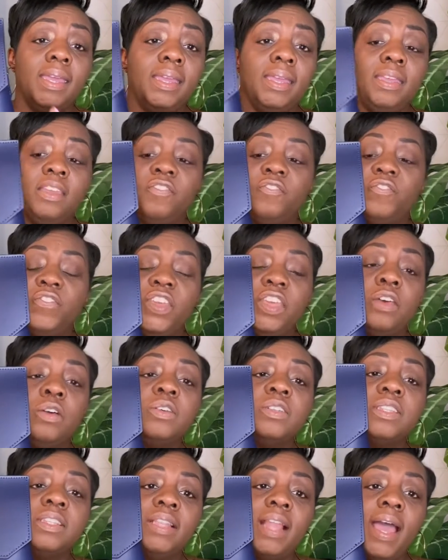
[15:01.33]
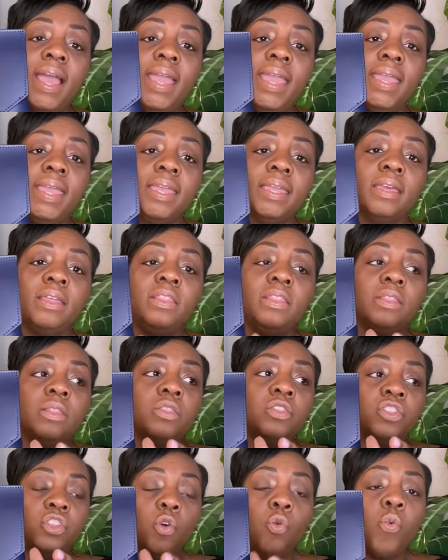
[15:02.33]
it feels like
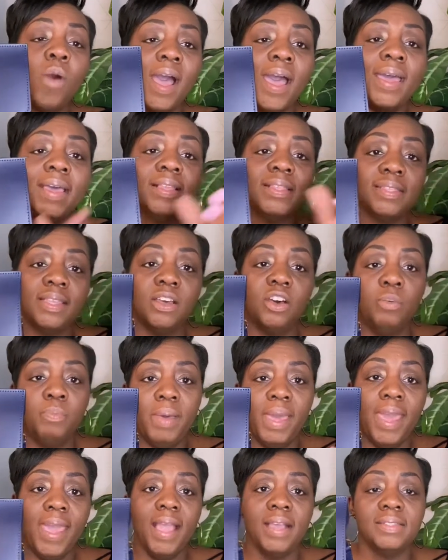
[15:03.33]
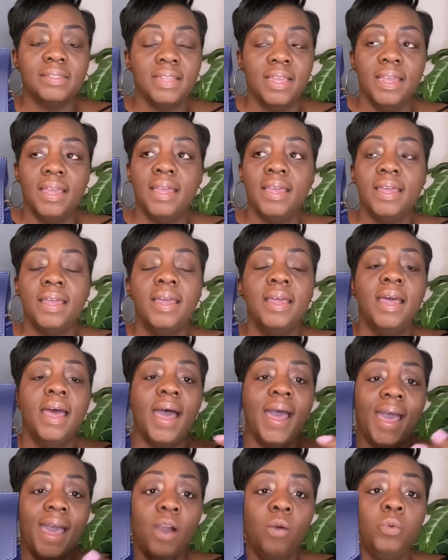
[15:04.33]
the YSL bags that
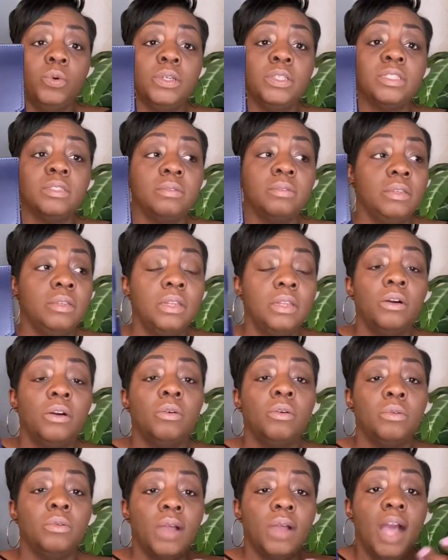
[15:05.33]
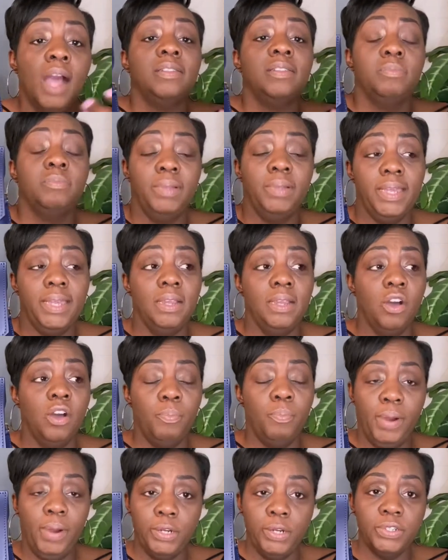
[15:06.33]
I was, contemplating
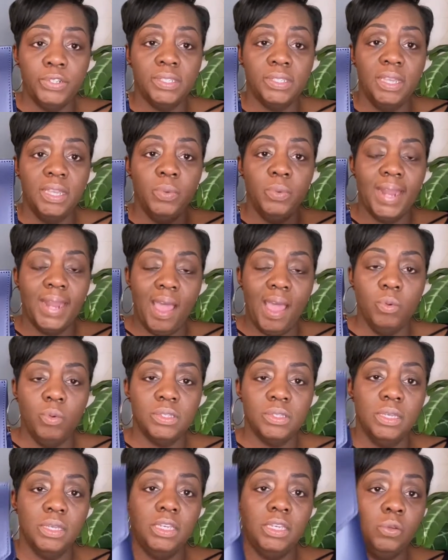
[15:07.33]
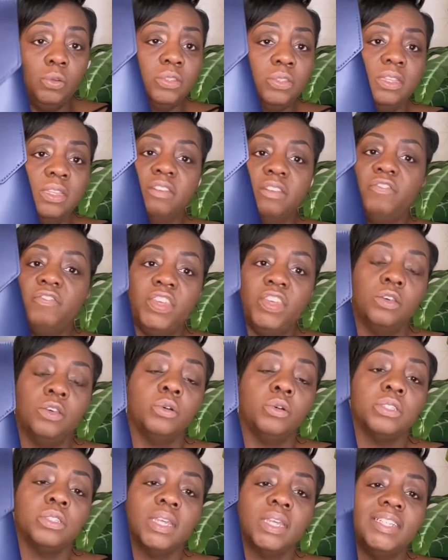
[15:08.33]
on purchasing when I was in Houston.
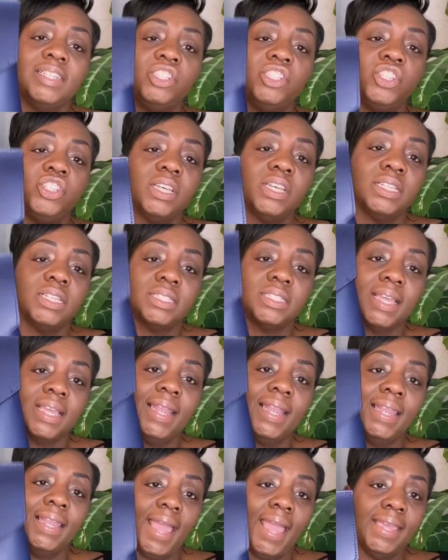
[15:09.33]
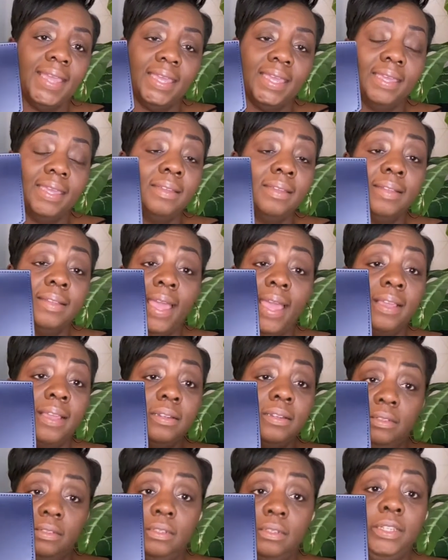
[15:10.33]
Feels just like it, like
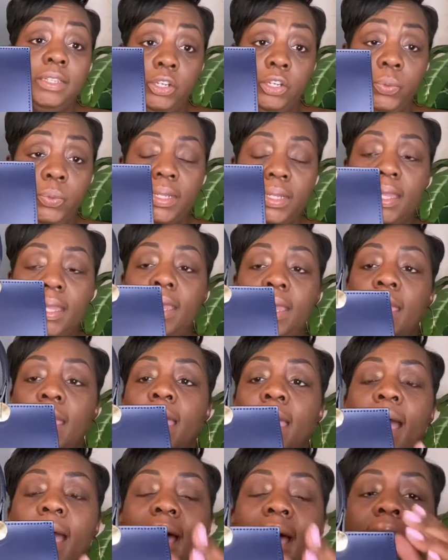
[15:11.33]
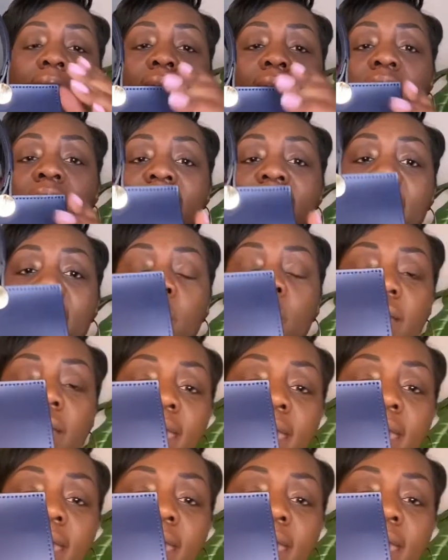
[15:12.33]
literally. I love how it